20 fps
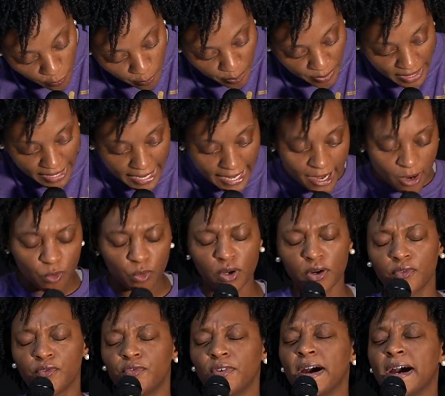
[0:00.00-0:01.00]
power,
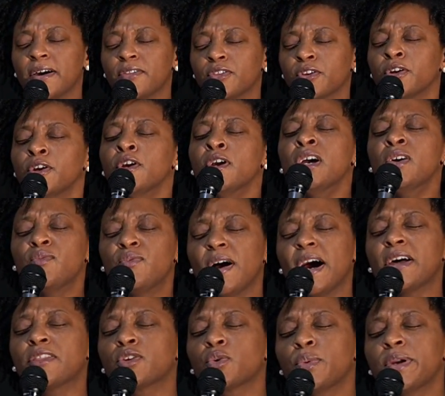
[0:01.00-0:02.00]
Father.
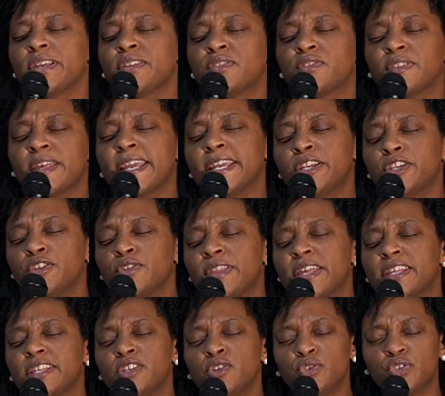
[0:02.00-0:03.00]
Father, we thank you
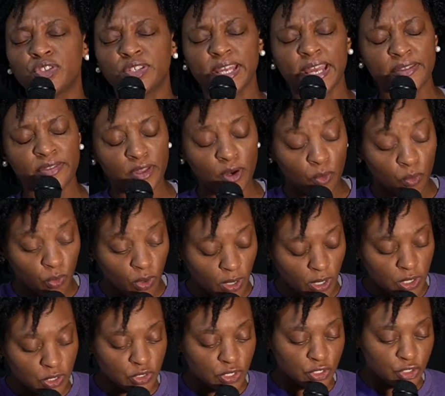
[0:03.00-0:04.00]
that you said the
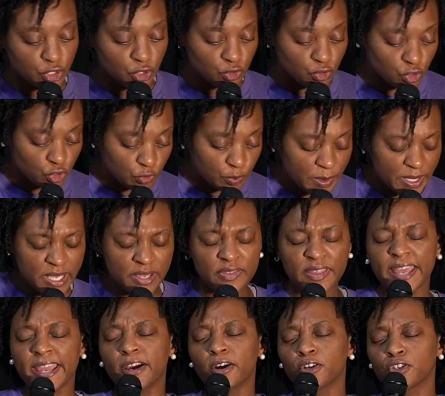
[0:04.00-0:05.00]
words that you speak,
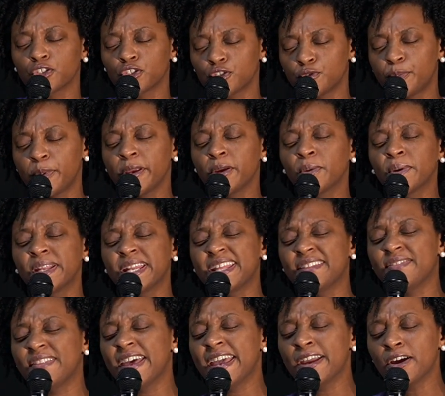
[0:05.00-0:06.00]
they are spirit
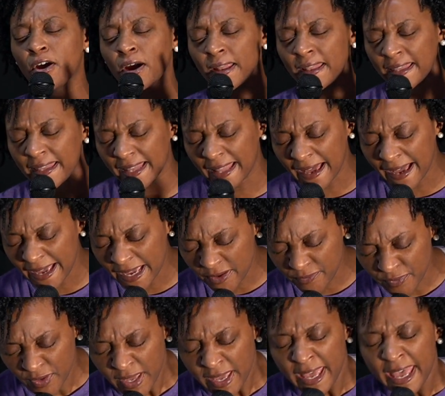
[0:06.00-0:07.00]
and they are
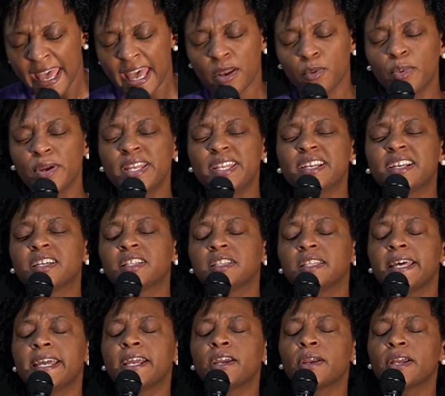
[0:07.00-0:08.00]
life. And we
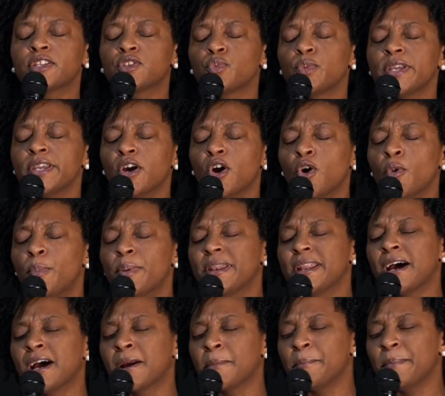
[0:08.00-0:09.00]
declare as we open
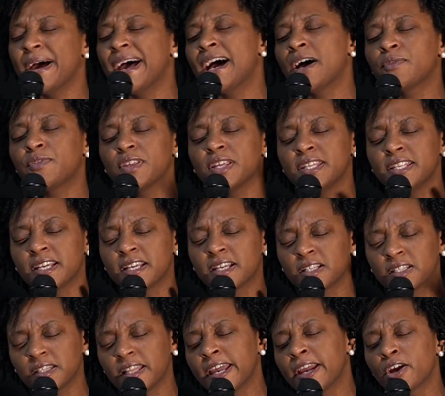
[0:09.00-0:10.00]
our mouth and
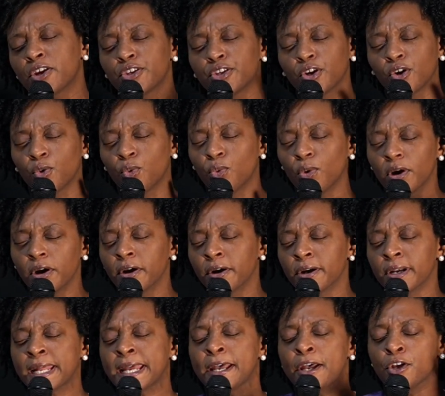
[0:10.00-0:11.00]
declare your
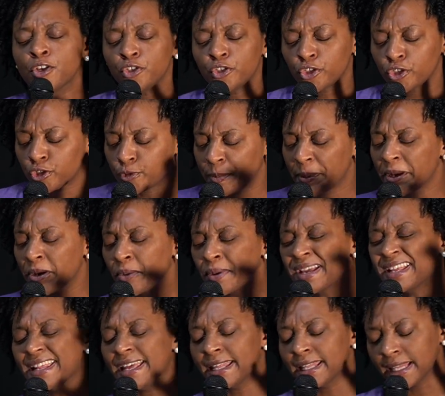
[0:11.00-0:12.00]
word,
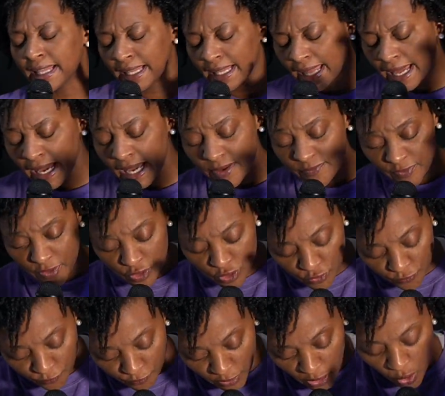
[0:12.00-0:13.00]
spirit and life is
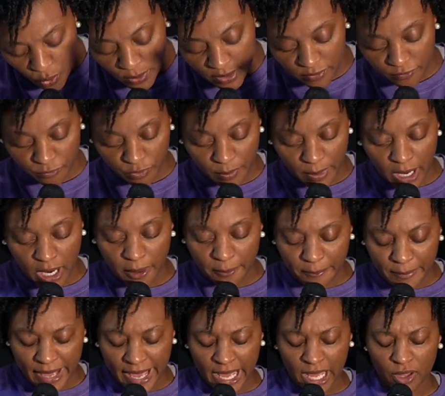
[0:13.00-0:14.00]
flowing from our
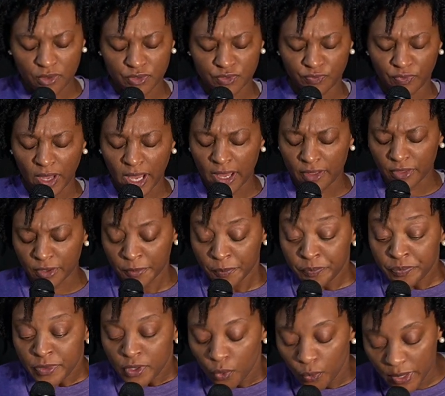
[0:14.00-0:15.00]
mouths, Father.
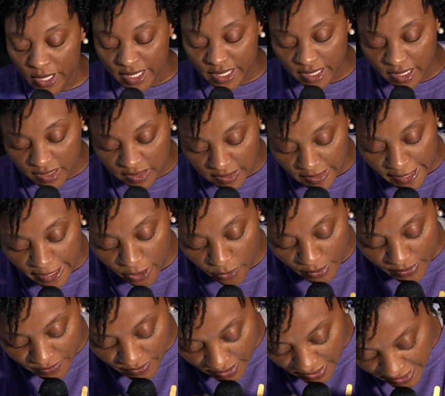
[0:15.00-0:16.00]
We declare
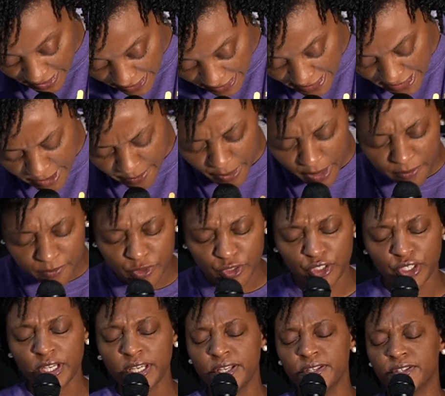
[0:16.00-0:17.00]
in the name of
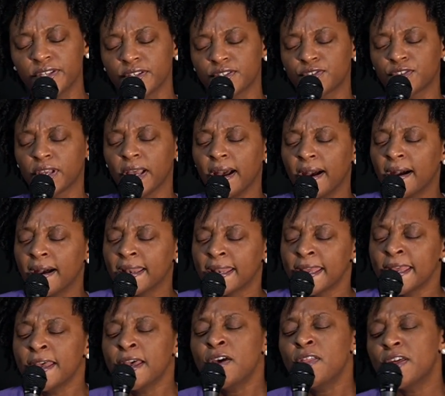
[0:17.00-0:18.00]
Jesus, God,
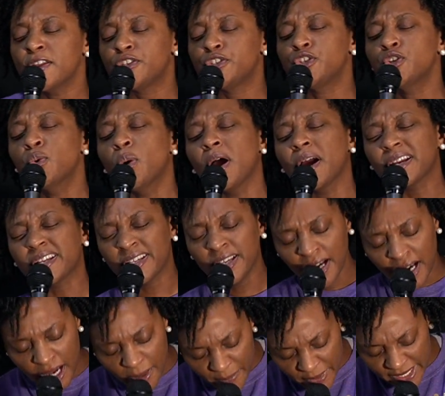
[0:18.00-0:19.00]
that you are
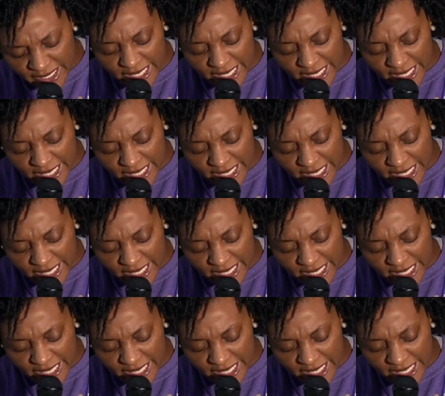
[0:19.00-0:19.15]
coming